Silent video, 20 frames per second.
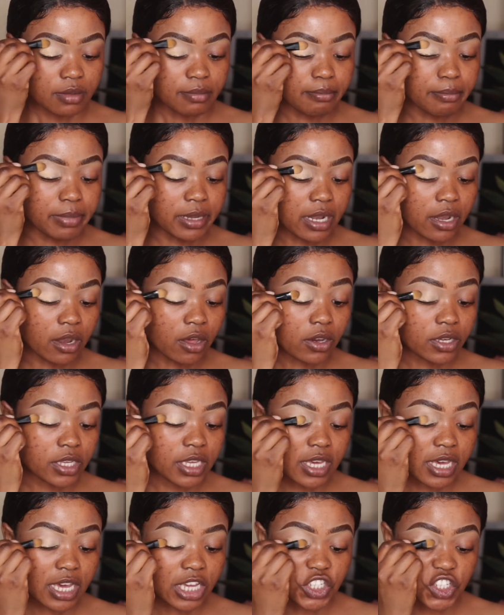belong
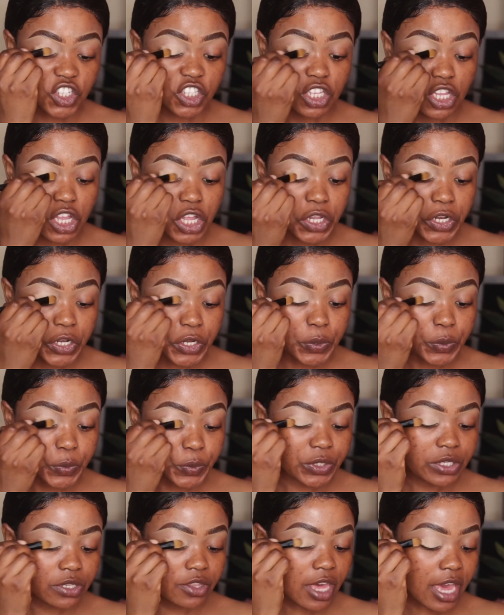here. I just
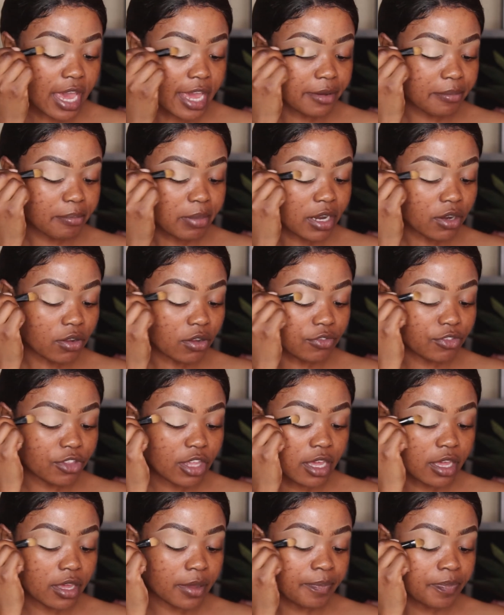glued the end part of
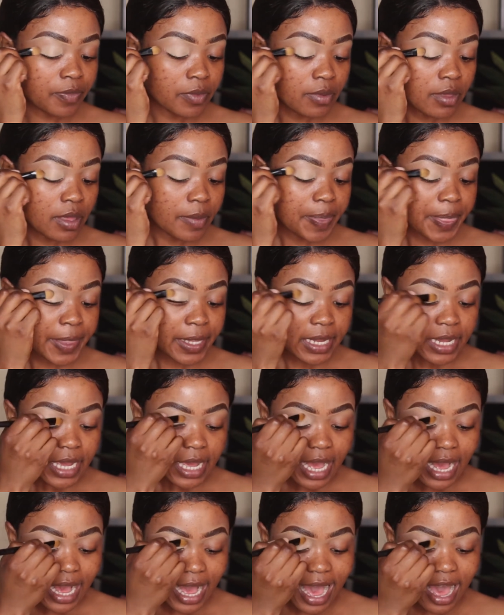the
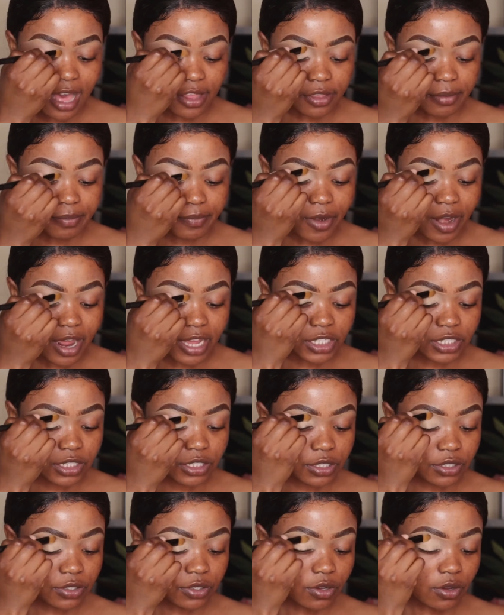other
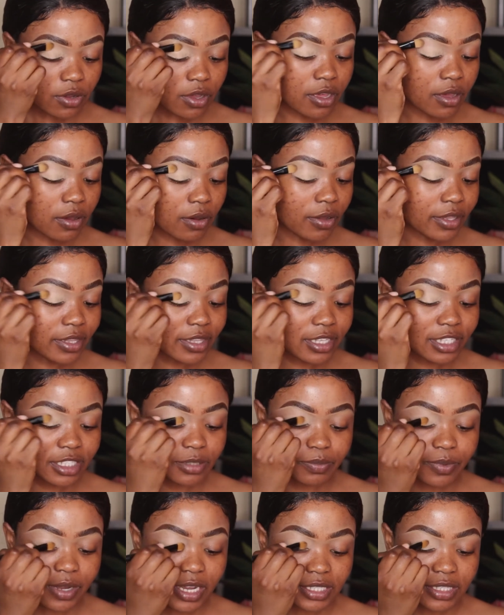brush on
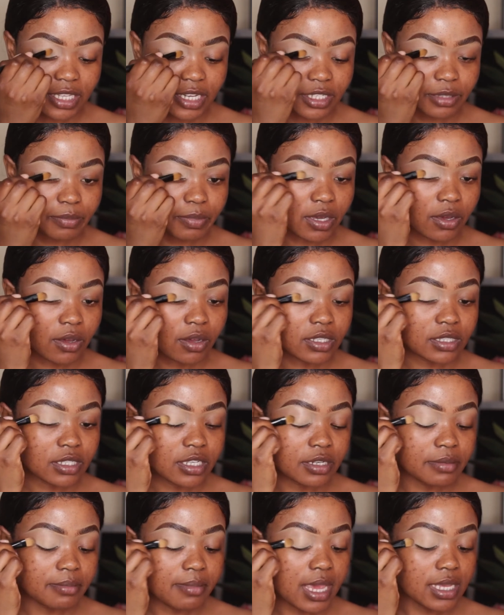this brush. That is because
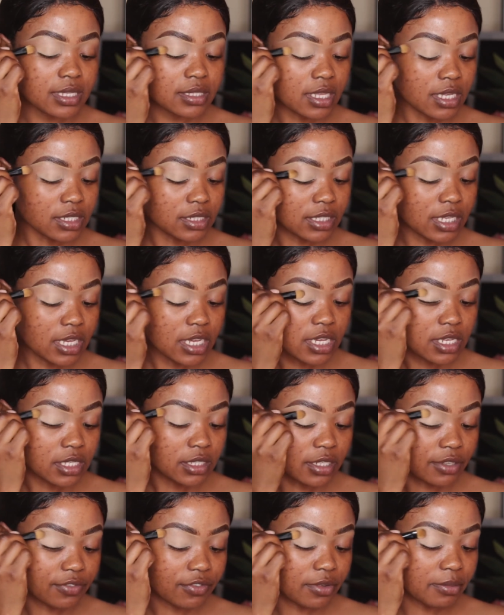it makes things
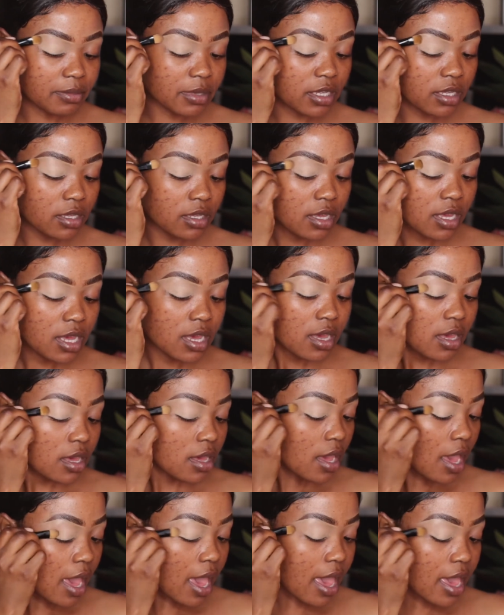easier for me.
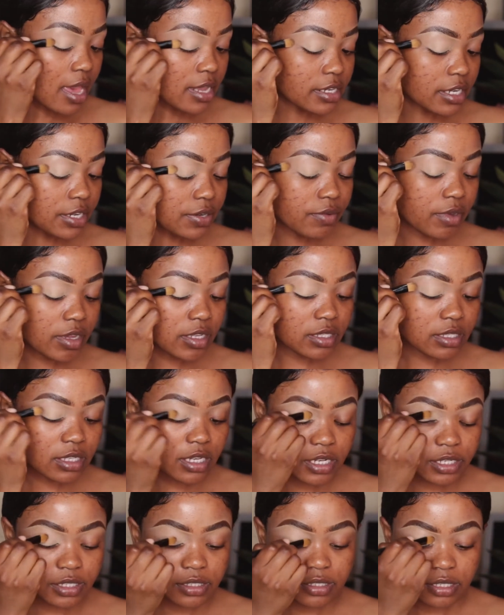And anyways,
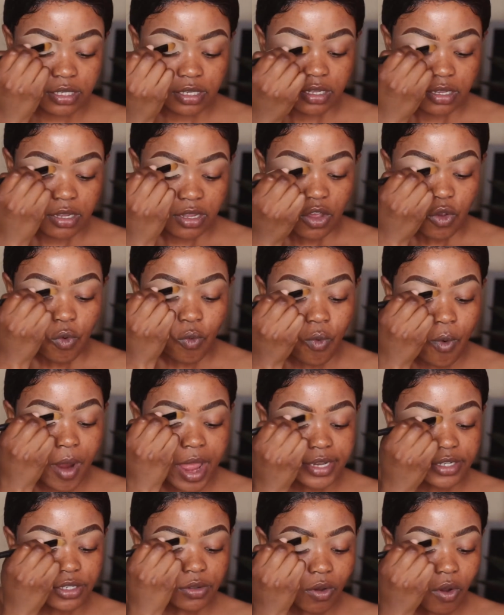it
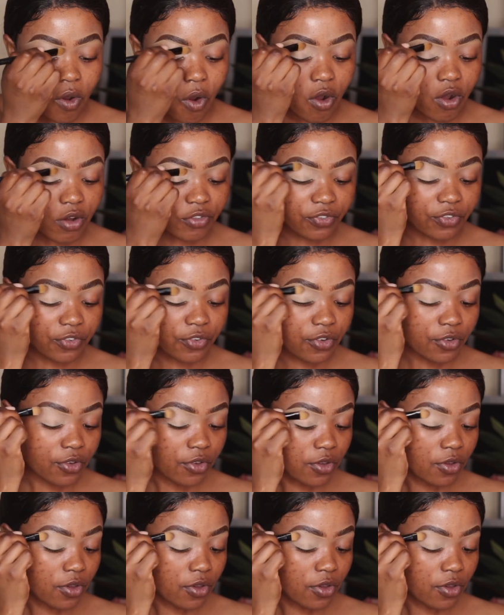went off.